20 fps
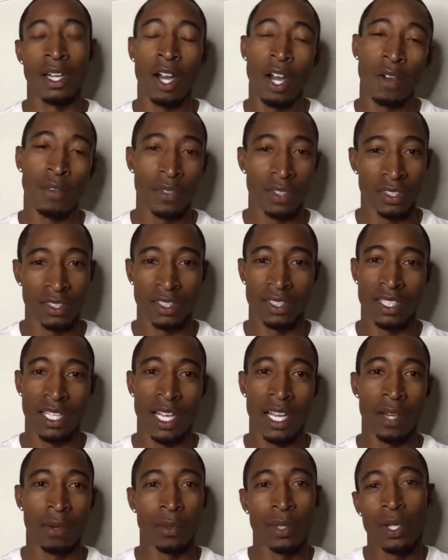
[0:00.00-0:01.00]
offensive side.
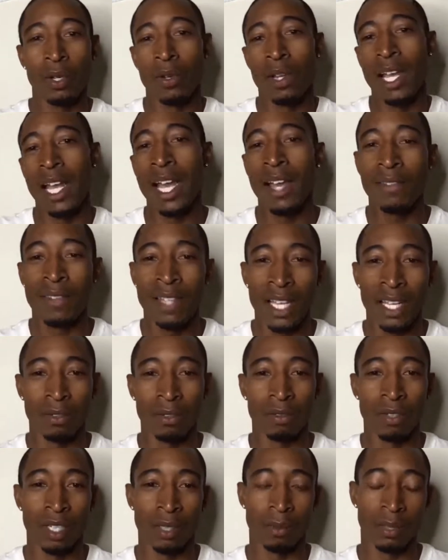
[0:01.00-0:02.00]
We don't have that in
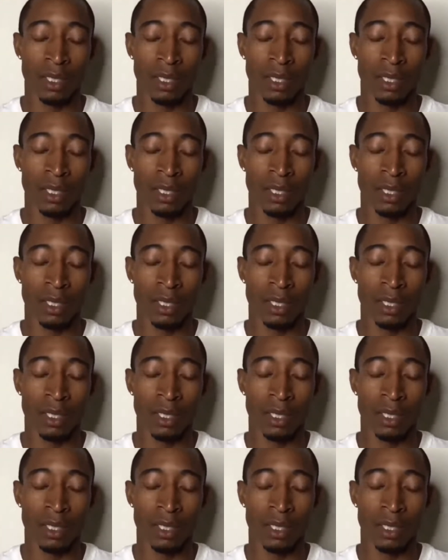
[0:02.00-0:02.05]
rugby.